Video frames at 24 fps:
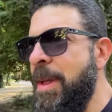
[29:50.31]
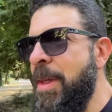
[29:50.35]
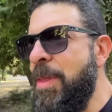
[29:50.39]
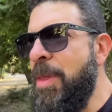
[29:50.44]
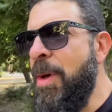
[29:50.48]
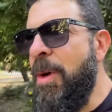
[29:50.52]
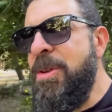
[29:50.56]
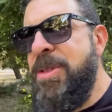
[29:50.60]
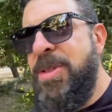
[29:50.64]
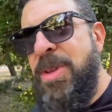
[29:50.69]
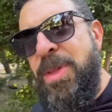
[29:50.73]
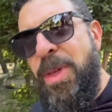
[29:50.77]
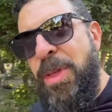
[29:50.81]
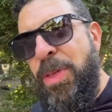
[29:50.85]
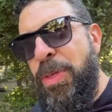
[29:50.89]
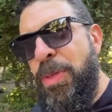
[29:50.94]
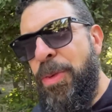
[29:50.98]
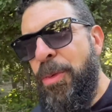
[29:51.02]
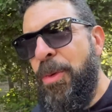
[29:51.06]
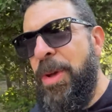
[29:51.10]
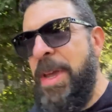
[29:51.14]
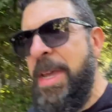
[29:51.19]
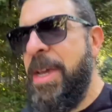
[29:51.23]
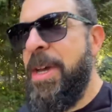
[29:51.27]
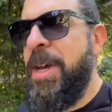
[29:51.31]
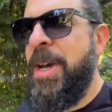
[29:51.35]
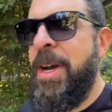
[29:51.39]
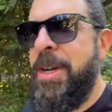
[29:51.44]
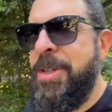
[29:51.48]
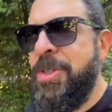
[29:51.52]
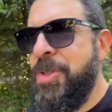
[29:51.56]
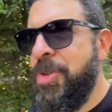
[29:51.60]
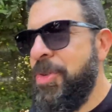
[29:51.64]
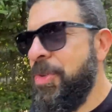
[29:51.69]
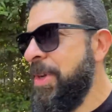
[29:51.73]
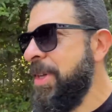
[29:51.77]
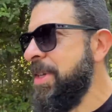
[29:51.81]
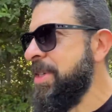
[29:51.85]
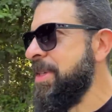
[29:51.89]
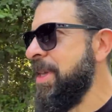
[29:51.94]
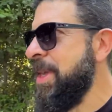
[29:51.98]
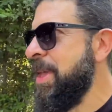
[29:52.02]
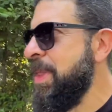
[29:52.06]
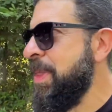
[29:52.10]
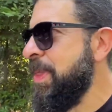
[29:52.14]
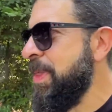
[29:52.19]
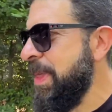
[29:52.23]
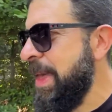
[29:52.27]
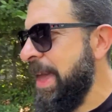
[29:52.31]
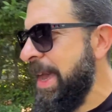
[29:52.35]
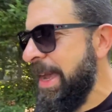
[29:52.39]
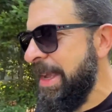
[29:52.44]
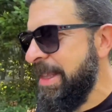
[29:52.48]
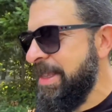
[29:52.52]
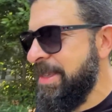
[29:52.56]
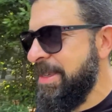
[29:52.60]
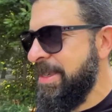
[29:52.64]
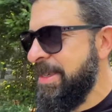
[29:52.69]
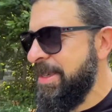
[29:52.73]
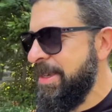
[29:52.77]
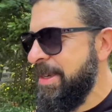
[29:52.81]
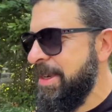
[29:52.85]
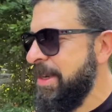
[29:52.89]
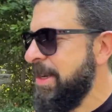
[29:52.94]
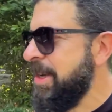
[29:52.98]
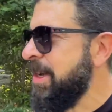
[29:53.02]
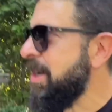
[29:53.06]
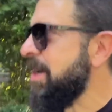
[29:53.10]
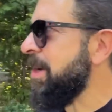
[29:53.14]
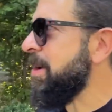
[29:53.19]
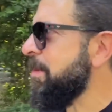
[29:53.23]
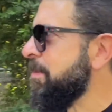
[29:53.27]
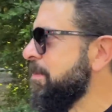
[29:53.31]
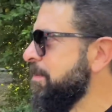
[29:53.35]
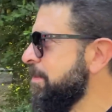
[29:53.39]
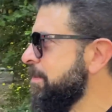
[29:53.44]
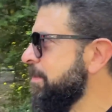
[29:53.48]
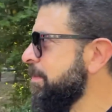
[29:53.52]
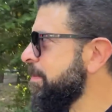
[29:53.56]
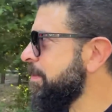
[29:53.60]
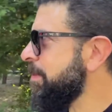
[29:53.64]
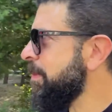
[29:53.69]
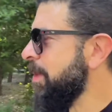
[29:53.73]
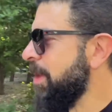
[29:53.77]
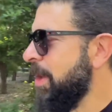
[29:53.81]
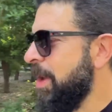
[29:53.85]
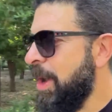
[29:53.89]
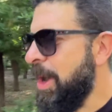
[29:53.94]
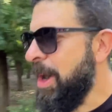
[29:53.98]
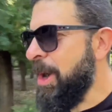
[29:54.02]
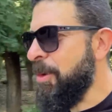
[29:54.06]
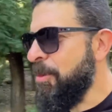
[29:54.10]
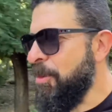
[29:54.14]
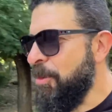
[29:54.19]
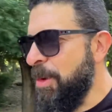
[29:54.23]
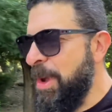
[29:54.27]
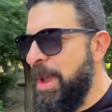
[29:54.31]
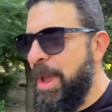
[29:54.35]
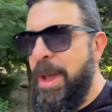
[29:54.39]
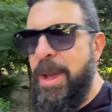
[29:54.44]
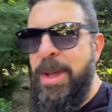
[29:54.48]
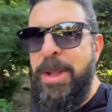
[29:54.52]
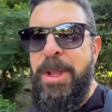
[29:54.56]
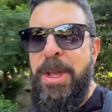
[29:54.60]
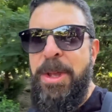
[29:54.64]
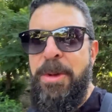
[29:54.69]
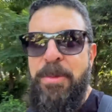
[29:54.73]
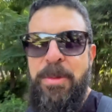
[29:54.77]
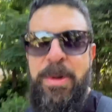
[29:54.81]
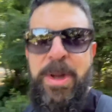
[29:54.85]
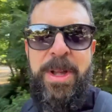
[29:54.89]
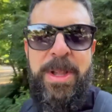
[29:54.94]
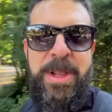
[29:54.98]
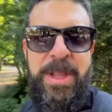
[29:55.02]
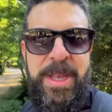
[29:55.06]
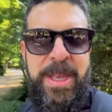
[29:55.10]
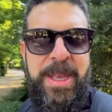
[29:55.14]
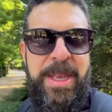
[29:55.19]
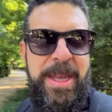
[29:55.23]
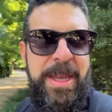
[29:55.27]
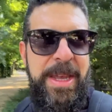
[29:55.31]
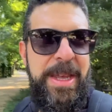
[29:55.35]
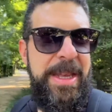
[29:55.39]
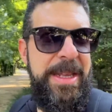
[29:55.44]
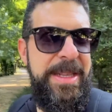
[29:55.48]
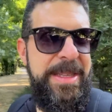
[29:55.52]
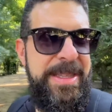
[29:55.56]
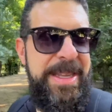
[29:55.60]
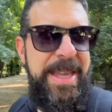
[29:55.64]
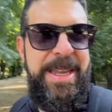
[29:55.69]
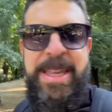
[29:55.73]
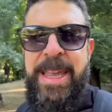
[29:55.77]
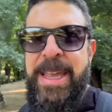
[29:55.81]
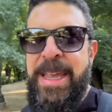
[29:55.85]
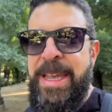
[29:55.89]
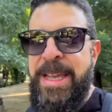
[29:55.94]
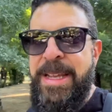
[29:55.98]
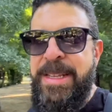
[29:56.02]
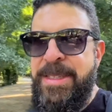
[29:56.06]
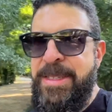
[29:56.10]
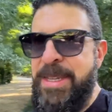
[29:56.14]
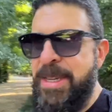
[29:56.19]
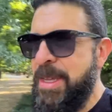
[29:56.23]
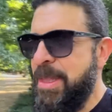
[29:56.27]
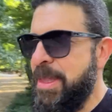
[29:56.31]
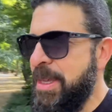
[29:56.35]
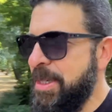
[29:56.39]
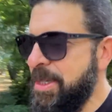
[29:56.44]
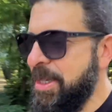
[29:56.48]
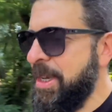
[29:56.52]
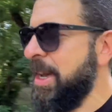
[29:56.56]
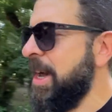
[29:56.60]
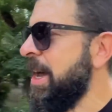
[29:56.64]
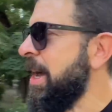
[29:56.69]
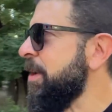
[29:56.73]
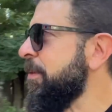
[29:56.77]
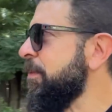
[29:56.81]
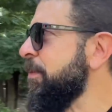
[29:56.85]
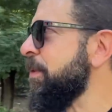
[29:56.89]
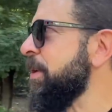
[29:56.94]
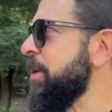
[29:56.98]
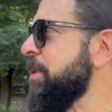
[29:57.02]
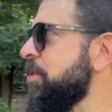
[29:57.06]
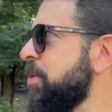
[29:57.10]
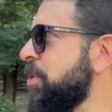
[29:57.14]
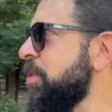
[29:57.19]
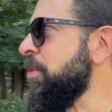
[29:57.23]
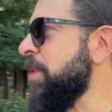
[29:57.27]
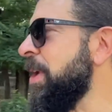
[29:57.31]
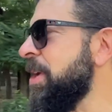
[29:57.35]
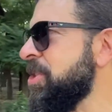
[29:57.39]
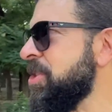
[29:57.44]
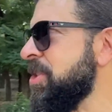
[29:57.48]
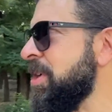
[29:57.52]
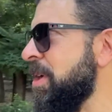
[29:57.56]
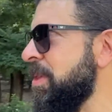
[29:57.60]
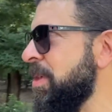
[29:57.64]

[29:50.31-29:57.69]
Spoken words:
Those are the 3 countries that are really, really digging into this conflict with Russia.